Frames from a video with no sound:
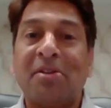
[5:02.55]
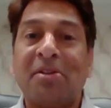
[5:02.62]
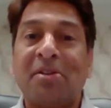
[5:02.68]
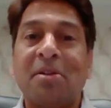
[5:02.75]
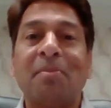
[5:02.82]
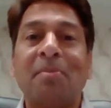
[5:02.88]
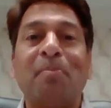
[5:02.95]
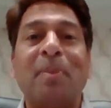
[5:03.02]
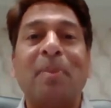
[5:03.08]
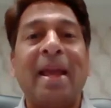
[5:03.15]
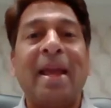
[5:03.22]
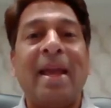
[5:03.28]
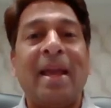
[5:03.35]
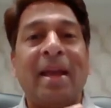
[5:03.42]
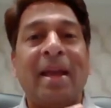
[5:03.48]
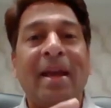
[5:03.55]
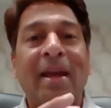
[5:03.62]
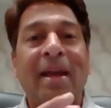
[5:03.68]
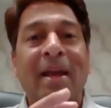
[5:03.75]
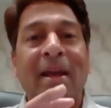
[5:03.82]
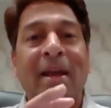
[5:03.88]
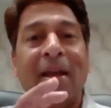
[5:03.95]
Interplay
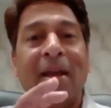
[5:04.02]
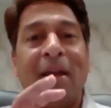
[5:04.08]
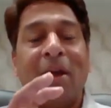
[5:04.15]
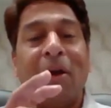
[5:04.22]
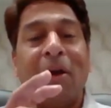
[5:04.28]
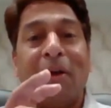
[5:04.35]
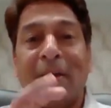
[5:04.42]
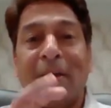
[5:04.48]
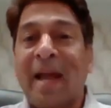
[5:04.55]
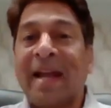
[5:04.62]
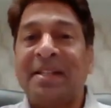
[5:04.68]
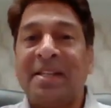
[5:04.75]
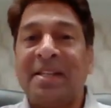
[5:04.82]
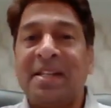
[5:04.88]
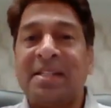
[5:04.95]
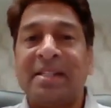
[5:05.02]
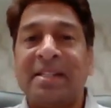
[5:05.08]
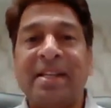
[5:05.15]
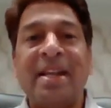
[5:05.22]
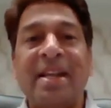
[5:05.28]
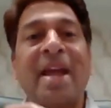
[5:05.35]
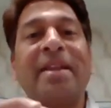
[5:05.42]
on
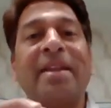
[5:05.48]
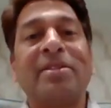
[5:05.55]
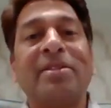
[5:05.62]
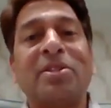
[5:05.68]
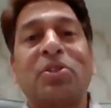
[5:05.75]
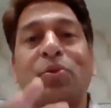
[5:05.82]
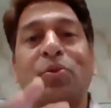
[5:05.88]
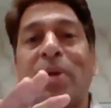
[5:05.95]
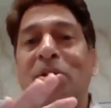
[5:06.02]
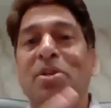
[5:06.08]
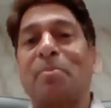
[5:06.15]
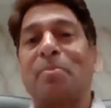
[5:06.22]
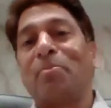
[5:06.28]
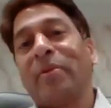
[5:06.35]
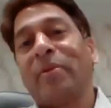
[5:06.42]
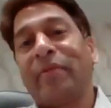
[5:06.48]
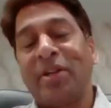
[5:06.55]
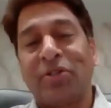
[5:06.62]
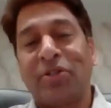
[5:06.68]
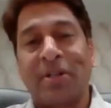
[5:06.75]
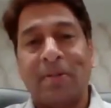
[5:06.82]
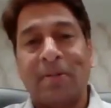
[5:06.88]
ITC and registration
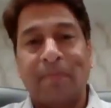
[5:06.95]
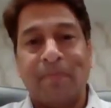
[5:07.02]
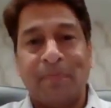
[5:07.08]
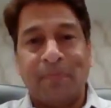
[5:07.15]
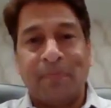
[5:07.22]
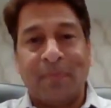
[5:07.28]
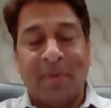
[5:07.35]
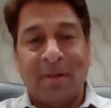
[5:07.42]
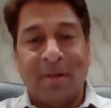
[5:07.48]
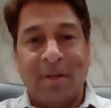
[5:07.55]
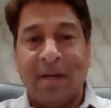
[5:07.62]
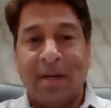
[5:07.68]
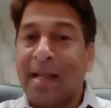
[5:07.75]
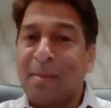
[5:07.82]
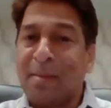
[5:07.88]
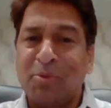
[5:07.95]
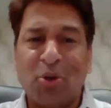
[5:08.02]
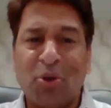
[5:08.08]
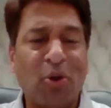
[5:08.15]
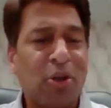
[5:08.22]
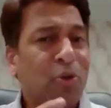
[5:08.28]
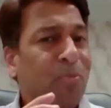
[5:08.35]
provision. And I'm
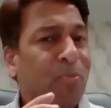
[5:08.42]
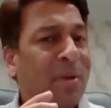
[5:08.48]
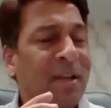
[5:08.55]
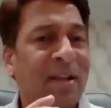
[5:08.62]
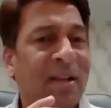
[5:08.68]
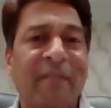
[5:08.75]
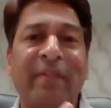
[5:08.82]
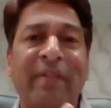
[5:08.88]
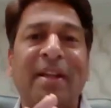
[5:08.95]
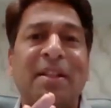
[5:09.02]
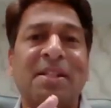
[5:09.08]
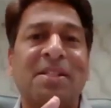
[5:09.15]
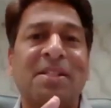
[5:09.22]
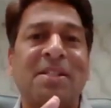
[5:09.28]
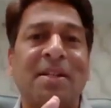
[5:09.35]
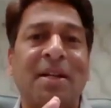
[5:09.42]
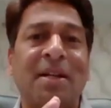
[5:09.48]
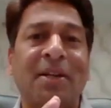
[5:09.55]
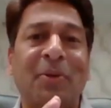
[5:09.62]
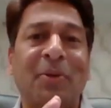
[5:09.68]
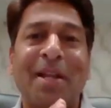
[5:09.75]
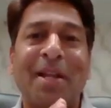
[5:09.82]
sure you'd be loving this
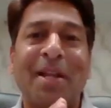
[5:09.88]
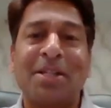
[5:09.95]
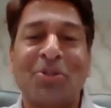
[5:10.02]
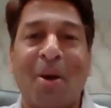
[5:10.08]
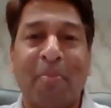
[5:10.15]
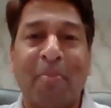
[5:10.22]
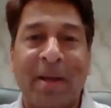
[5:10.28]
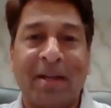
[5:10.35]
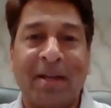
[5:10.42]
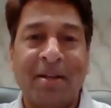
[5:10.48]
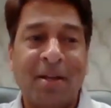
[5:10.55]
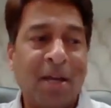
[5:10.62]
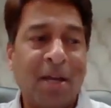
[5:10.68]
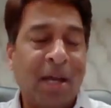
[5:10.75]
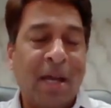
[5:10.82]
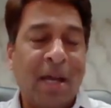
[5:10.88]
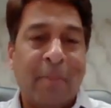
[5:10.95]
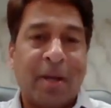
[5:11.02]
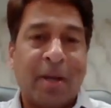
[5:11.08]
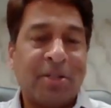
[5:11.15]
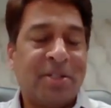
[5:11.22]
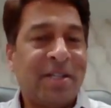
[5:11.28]
today's topic,
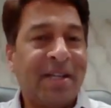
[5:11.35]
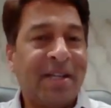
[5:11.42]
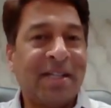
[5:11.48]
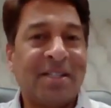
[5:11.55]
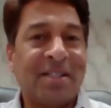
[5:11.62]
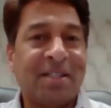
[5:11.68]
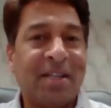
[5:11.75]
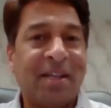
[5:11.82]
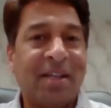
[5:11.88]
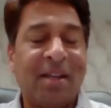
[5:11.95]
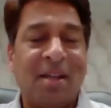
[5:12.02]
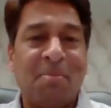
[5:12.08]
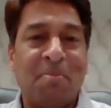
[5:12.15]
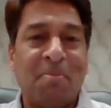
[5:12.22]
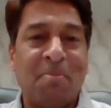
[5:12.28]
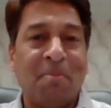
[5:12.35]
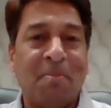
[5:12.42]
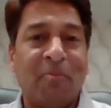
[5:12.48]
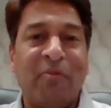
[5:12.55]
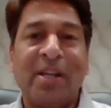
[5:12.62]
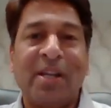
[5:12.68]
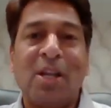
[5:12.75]
because GST,
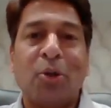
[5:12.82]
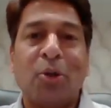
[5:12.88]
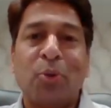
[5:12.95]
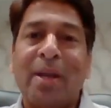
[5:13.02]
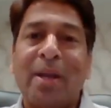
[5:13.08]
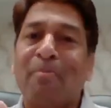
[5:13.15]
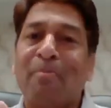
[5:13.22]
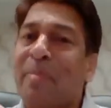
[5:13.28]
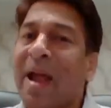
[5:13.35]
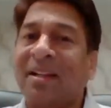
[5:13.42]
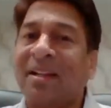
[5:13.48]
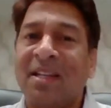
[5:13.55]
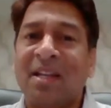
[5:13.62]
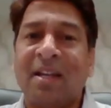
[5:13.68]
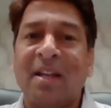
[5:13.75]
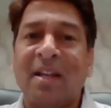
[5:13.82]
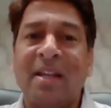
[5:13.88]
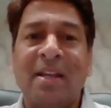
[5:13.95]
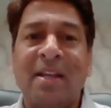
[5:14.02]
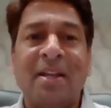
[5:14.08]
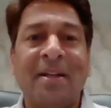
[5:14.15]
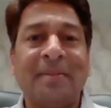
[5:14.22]
when you're doing
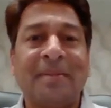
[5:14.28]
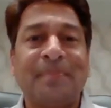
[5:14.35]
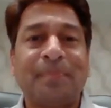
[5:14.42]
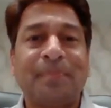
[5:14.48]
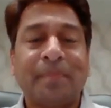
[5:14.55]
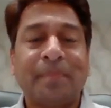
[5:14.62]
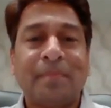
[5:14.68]
practically,